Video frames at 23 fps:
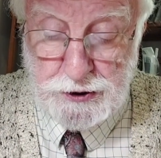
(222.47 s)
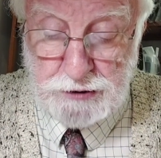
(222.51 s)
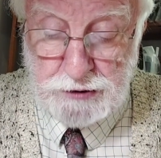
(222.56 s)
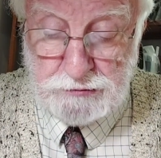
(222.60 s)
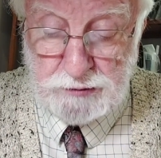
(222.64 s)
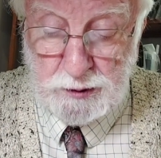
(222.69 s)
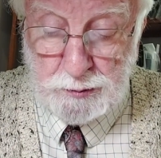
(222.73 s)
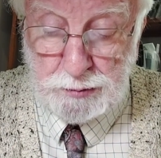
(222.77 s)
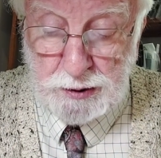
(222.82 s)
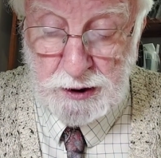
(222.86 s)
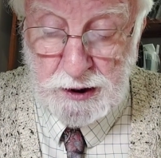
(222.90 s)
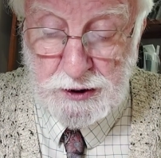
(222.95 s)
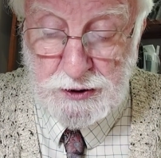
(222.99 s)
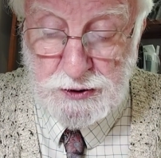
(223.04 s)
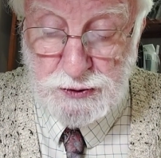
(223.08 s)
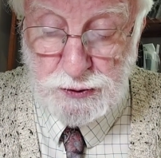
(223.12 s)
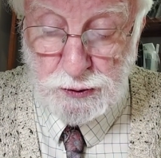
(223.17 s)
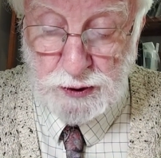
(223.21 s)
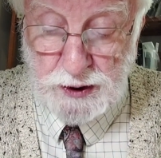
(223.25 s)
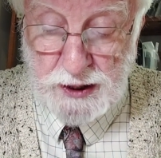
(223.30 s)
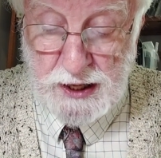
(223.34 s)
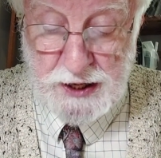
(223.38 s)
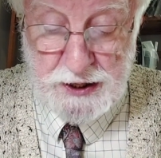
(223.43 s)
to replace
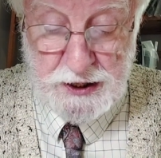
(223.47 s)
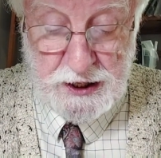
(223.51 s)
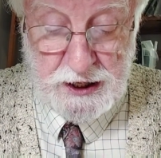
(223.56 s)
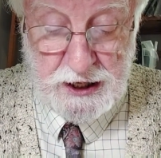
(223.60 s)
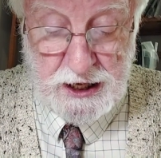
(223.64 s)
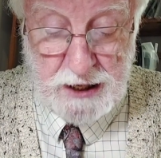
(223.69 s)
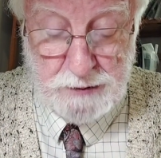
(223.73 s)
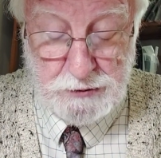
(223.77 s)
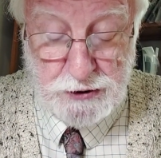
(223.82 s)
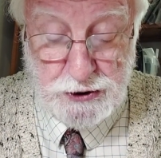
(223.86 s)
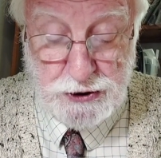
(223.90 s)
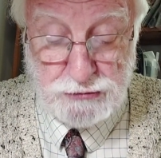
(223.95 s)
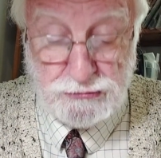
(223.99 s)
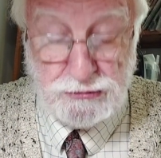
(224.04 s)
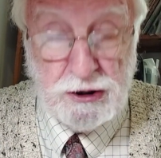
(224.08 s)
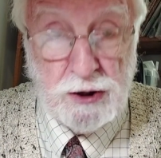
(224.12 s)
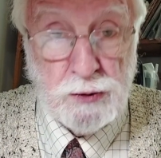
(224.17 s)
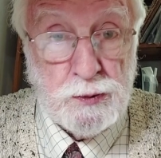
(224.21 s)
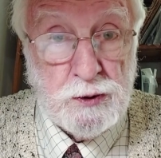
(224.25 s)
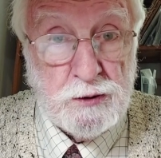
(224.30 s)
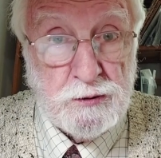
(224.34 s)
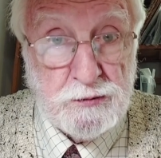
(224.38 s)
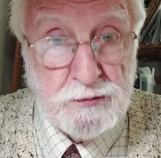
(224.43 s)
organic
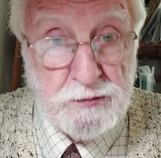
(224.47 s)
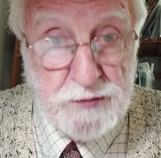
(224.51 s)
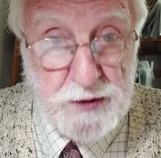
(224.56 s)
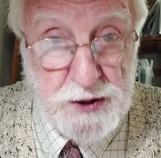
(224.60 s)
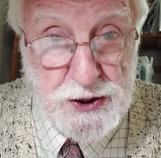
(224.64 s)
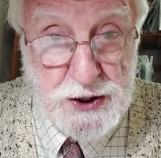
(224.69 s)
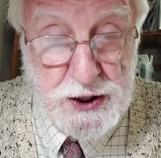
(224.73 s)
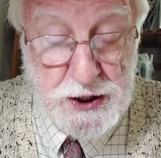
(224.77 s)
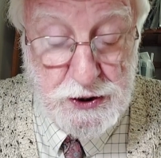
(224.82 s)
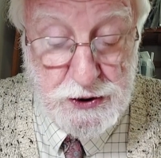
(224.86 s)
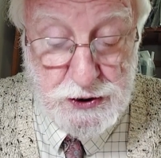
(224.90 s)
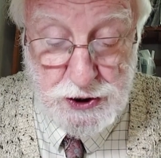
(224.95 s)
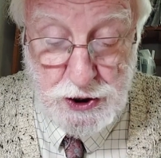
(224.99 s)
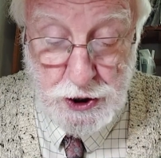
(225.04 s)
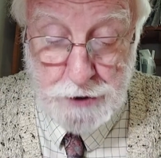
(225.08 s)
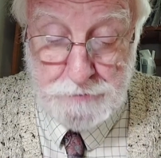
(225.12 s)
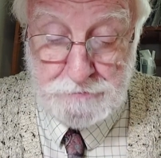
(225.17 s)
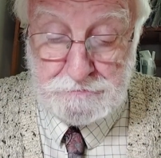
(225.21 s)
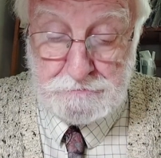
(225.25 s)
chemistry with physics,